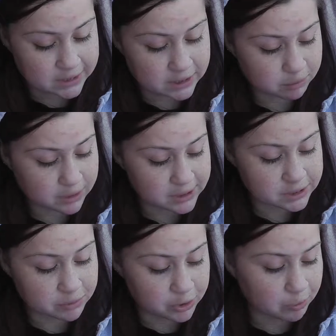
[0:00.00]
to the
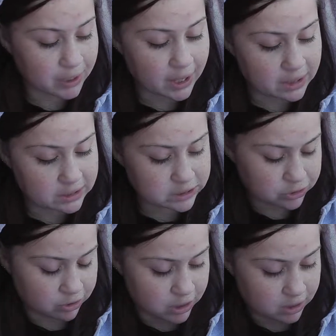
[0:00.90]
place where you began this
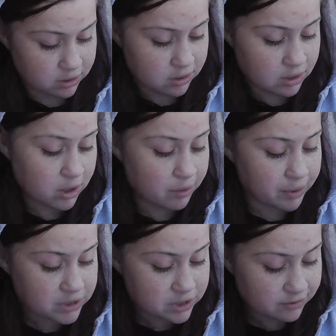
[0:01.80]
journey.
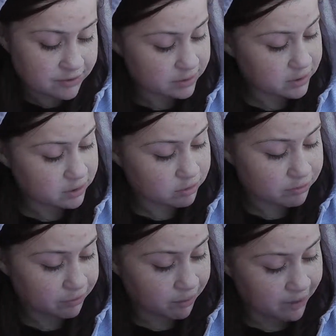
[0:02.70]
Once you feel that you have
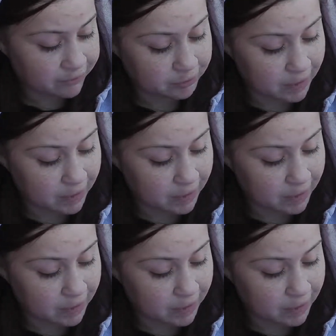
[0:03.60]
arrived